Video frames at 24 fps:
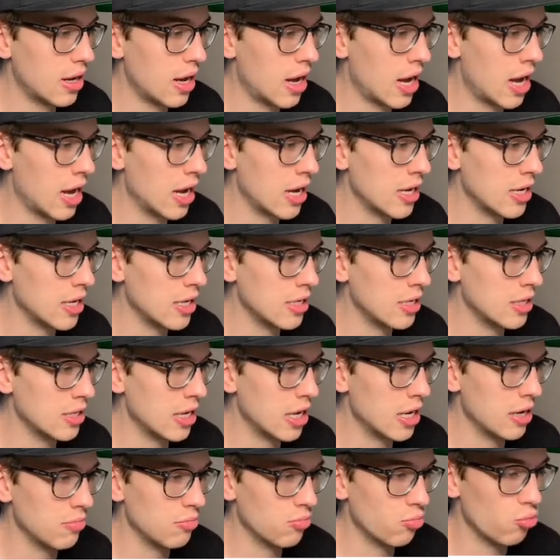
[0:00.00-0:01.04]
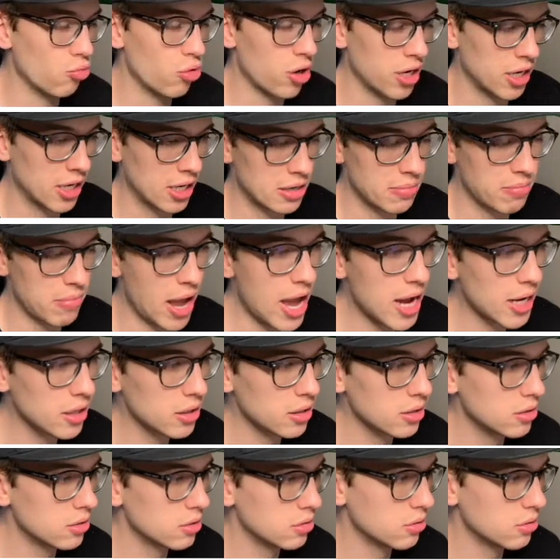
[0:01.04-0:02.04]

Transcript: I am running on a Mac.